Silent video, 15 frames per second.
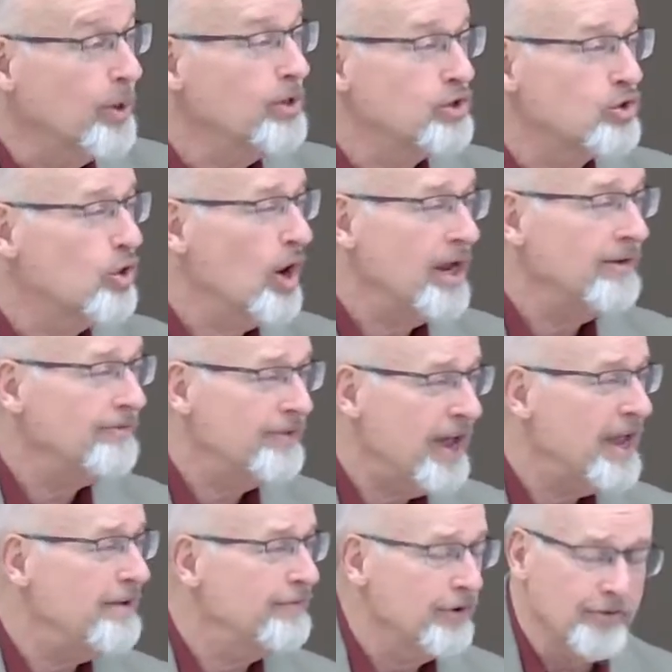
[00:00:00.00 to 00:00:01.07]
great
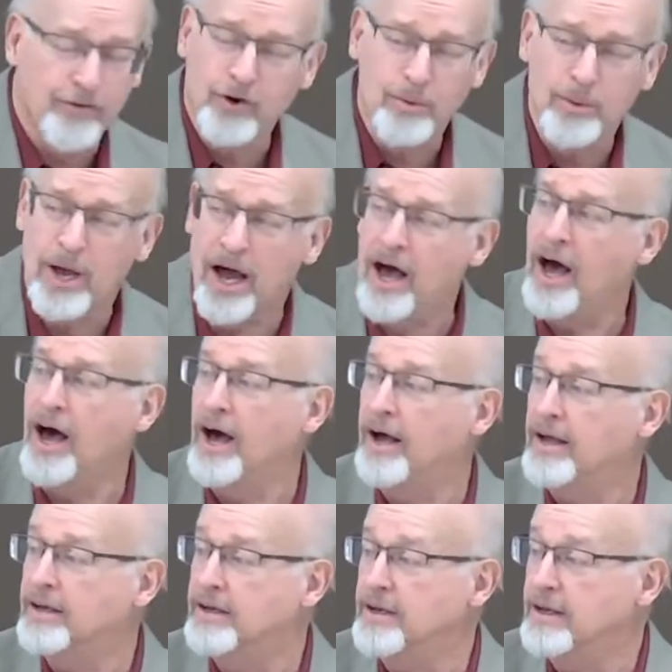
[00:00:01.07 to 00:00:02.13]
favor from
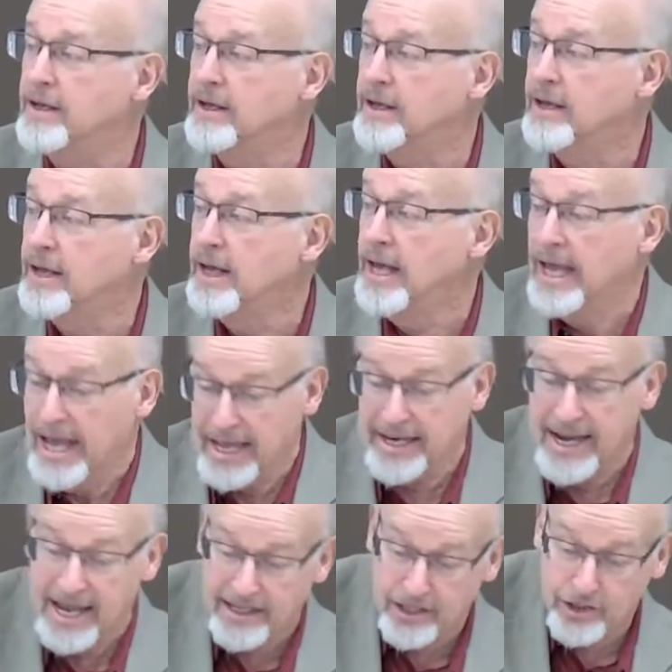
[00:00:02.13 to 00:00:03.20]
God. And
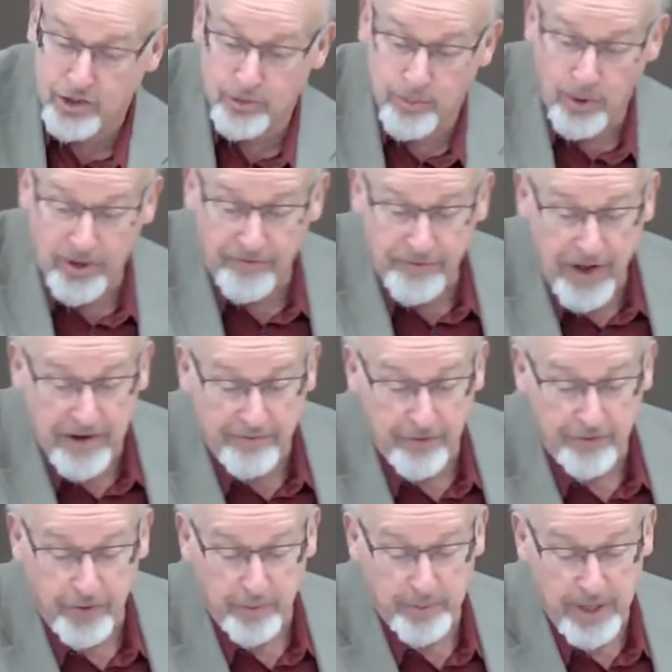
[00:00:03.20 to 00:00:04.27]
now that you bring favor
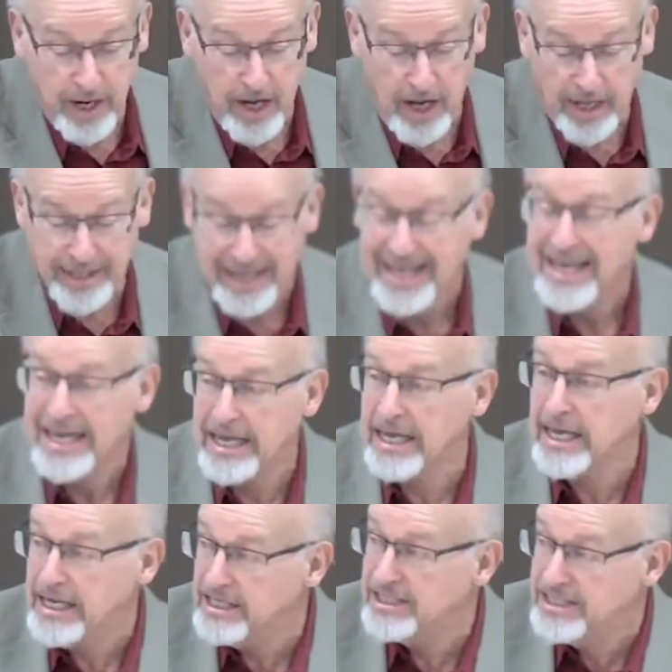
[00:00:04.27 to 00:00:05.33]
from God,
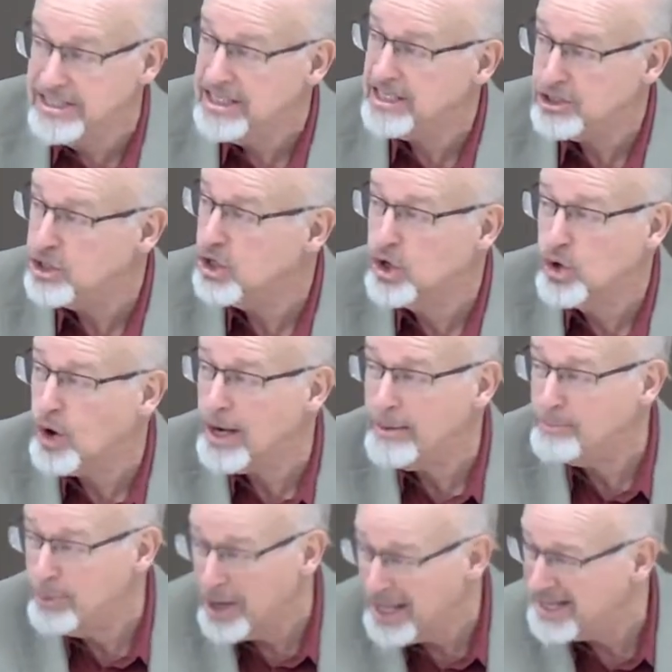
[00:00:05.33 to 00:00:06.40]
is this a great
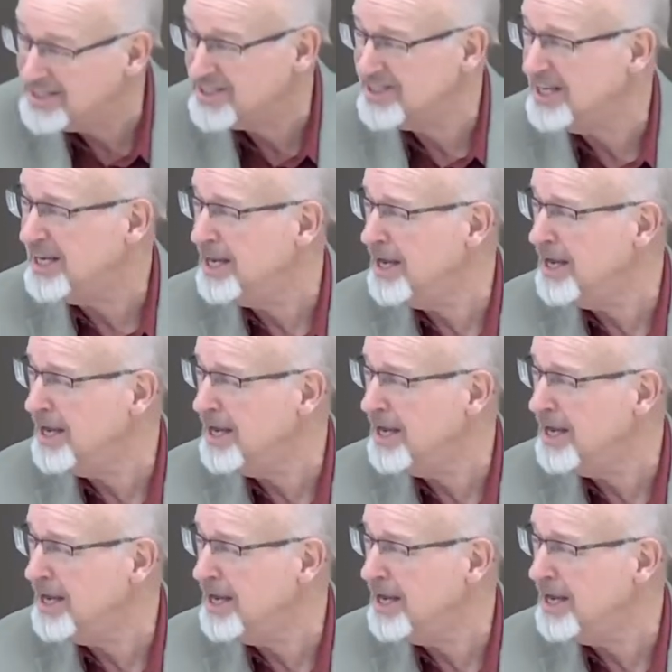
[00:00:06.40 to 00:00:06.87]
blessing?